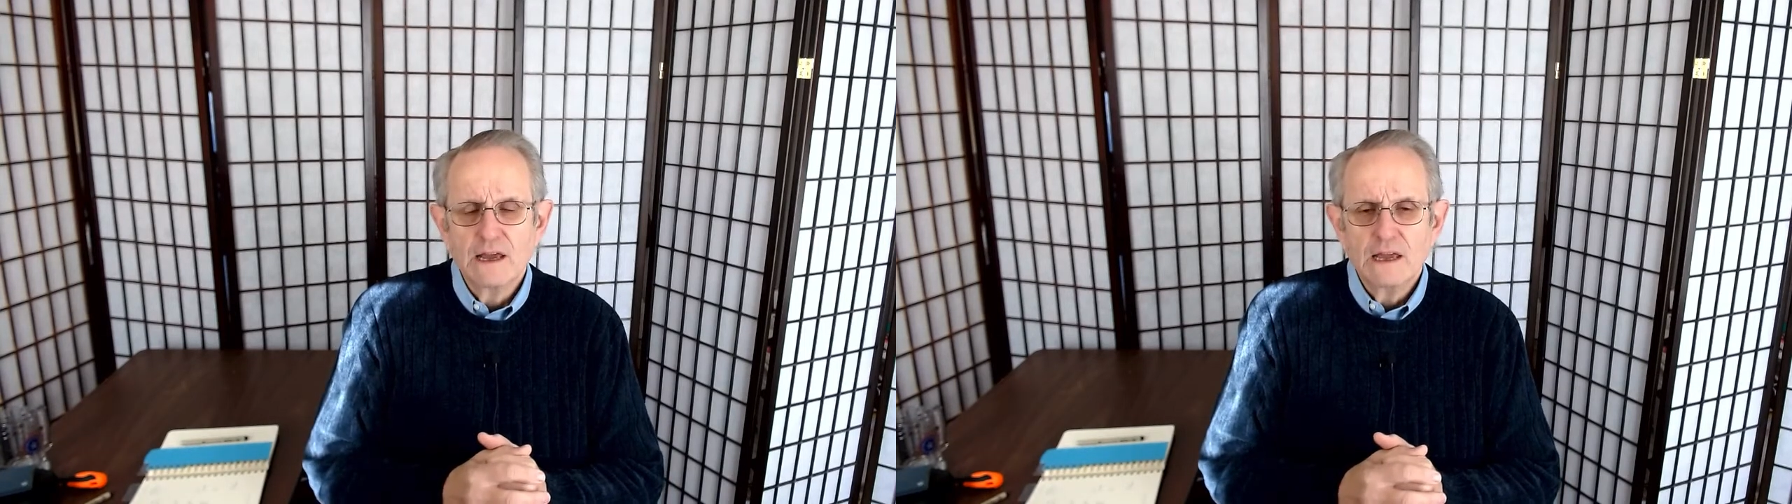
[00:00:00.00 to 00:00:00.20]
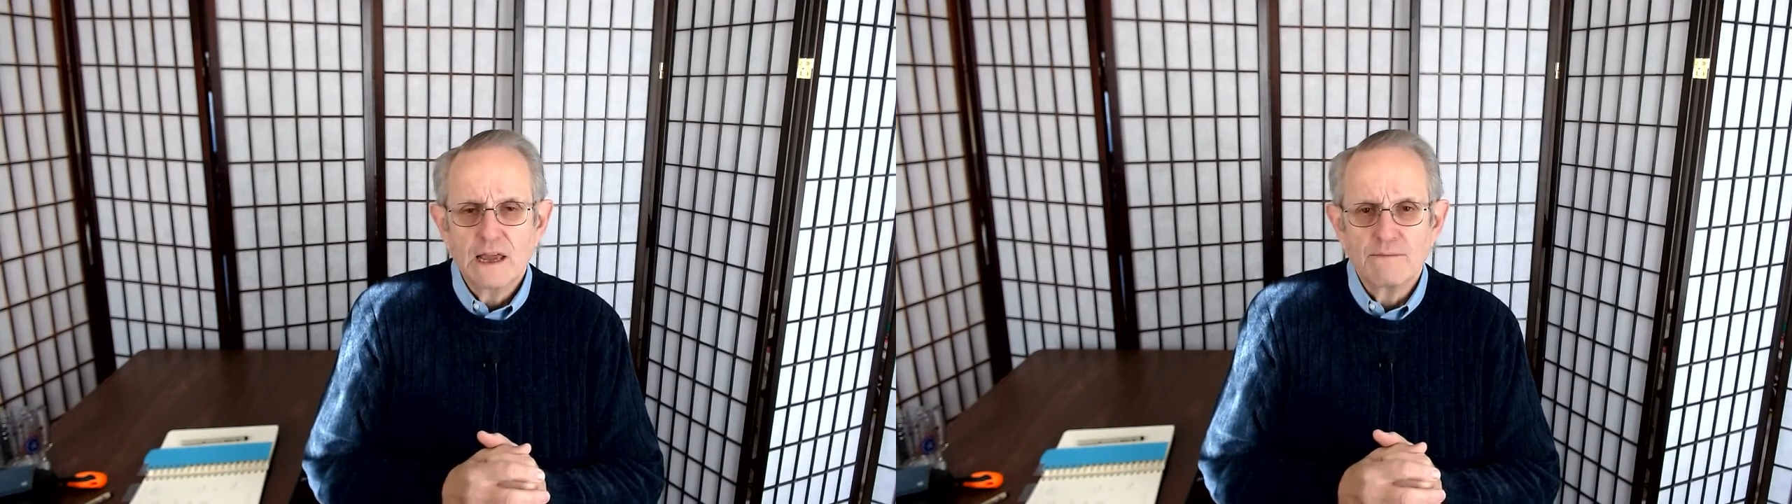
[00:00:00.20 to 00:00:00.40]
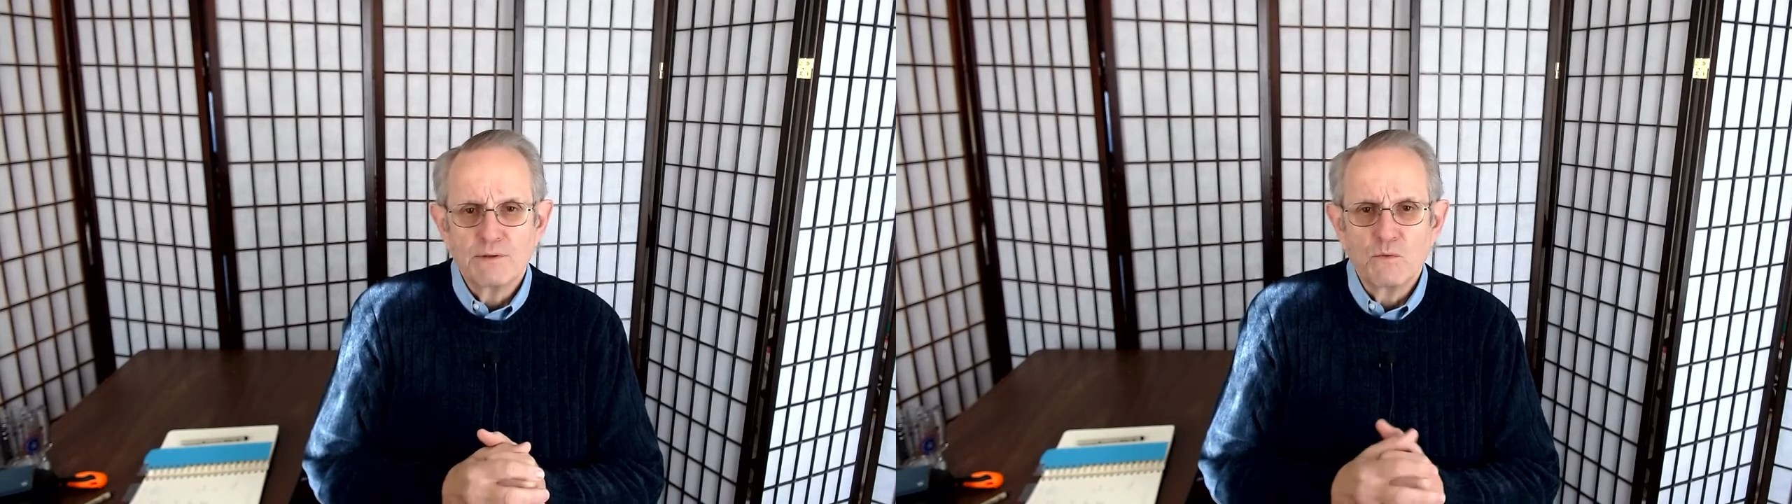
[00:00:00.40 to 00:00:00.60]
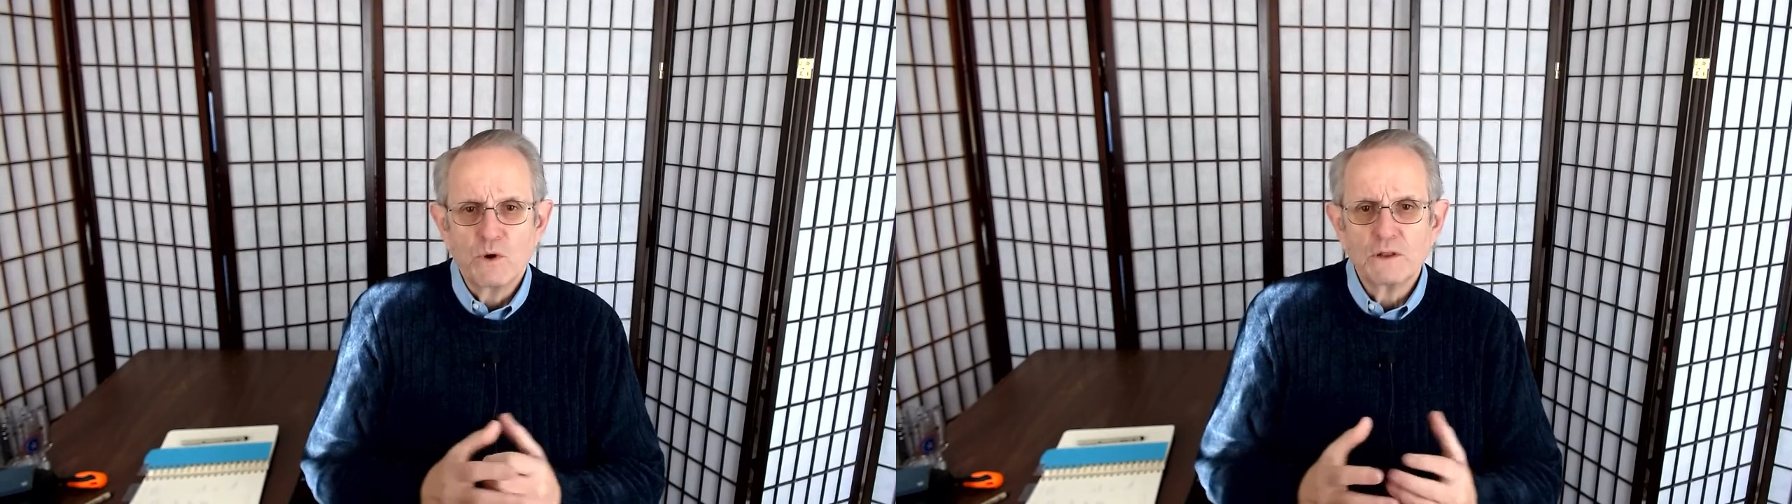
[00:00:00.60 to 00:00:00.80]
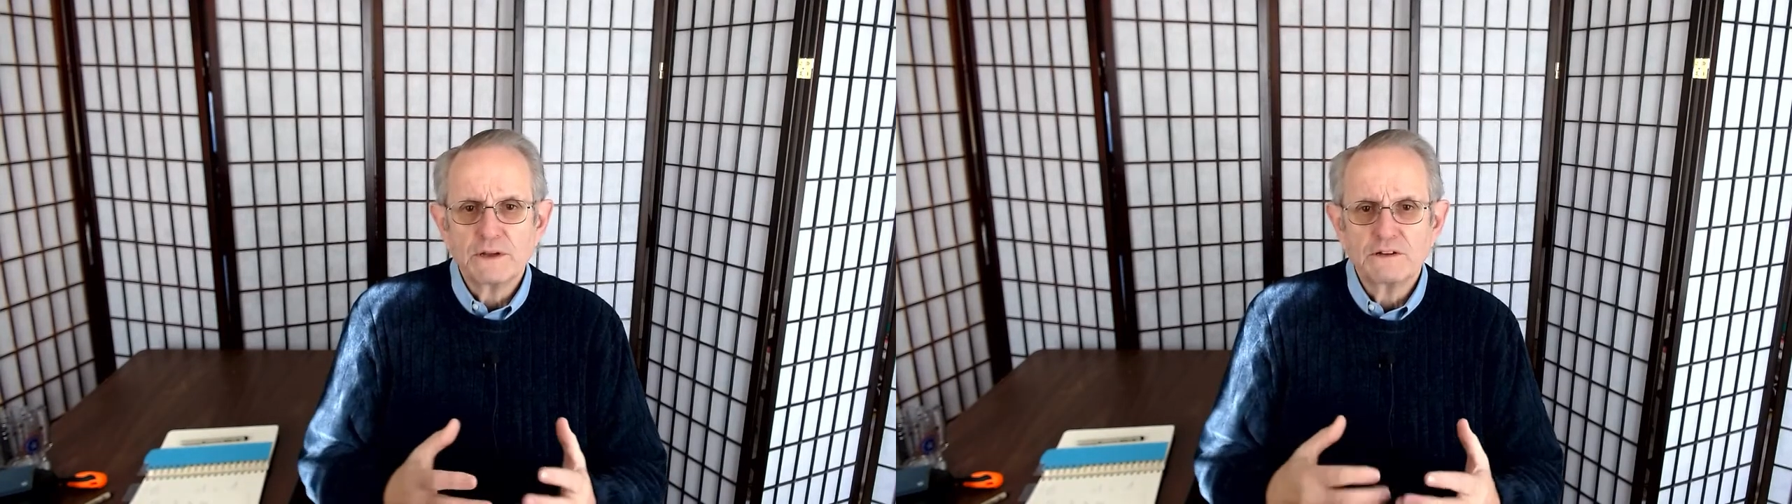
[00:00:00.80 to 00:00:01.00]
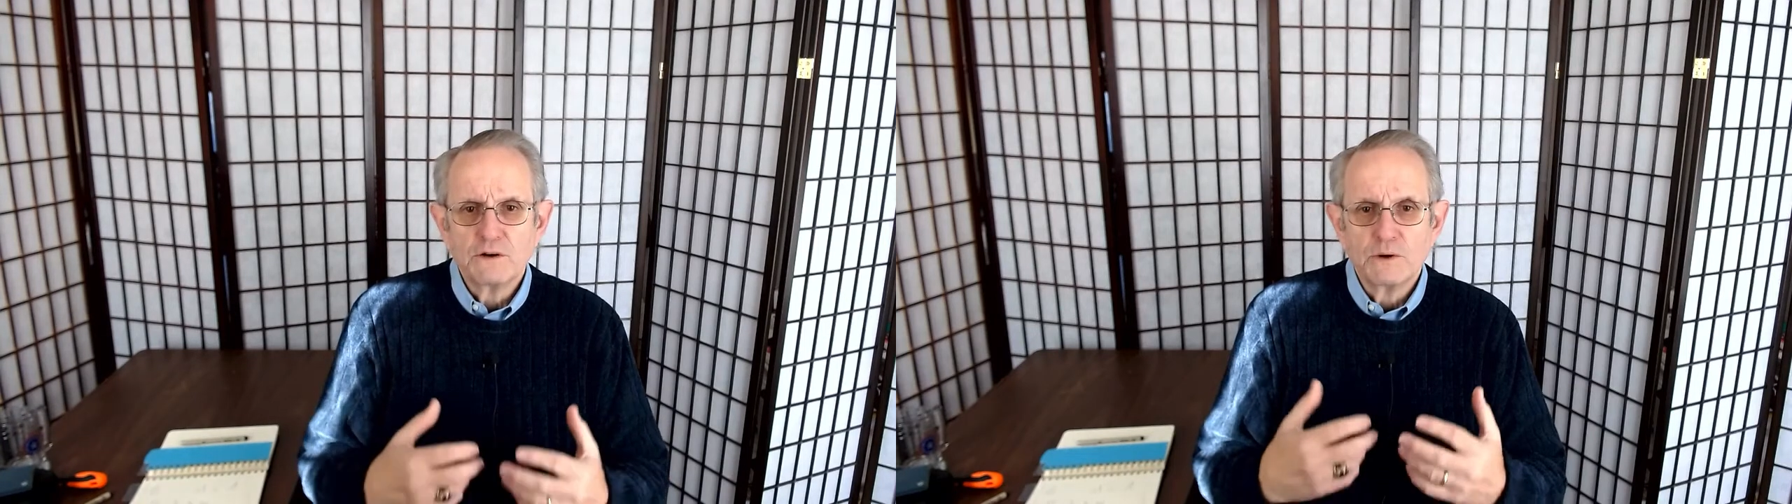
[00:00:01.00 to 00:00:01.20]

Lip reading: and be willing to